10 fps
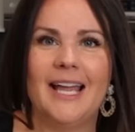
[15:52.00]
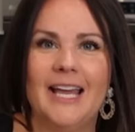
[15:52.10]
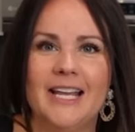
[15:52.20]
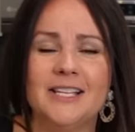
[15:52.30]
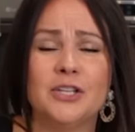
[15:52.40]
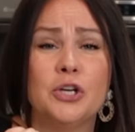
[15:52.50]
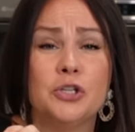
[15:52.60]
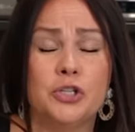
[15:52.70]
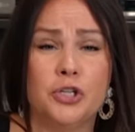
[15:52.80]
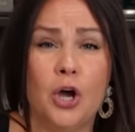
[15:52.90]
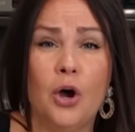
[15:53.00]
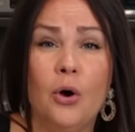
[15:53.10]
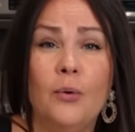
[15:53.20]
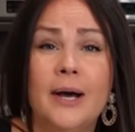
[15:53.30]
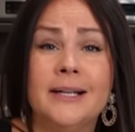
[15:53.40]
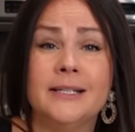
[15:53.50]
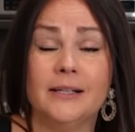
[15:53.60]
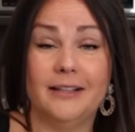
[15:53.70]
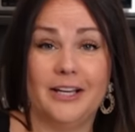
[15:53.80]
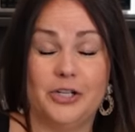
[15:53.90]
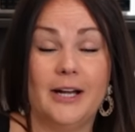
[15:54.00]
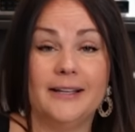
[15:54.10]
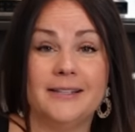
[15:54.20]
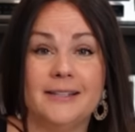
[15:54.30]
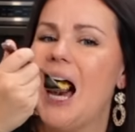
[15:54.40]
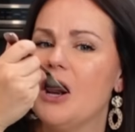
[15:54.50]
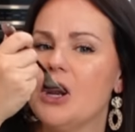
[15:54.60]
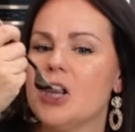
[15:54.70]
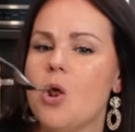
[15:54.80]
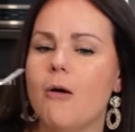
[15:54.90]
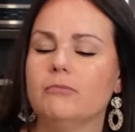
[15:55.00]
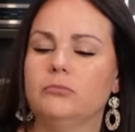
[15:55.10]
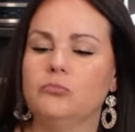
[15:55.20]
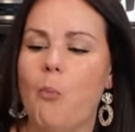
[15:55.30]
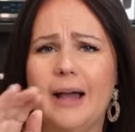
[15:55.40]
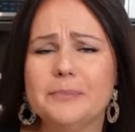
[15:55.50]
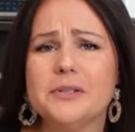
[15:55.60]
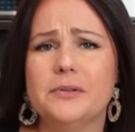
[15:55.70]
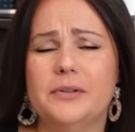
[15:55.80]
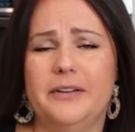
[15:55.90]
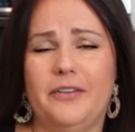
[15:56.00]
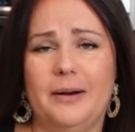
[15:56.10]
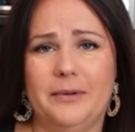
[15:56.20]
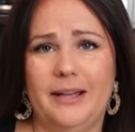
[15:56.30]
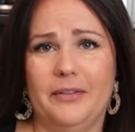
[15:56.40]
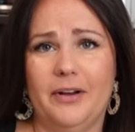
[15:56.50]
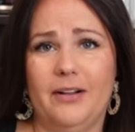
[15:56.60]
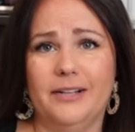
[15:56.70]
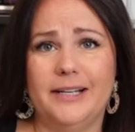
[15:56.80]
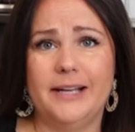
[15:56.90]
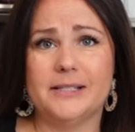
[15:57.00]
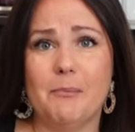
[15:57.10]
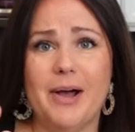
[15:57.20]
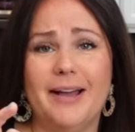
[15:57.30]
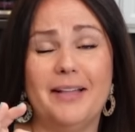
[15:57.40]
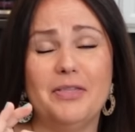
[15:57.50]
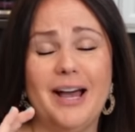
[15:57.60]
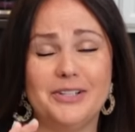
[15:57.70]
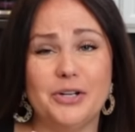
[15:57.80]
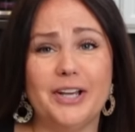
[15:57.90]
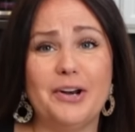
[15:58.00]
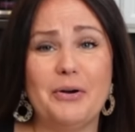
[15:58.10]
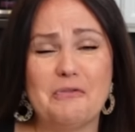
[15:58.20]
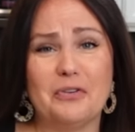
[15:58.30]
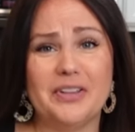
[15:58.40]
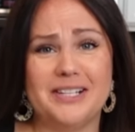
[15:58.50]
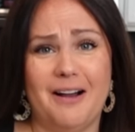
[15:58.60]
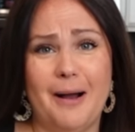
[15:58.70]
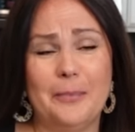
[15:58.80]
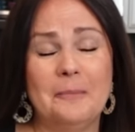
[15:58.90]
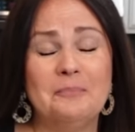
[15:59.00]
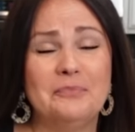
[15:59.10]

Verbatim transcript: it is so delicious. Absolutely fine without the hollandaise, but that took it over the top.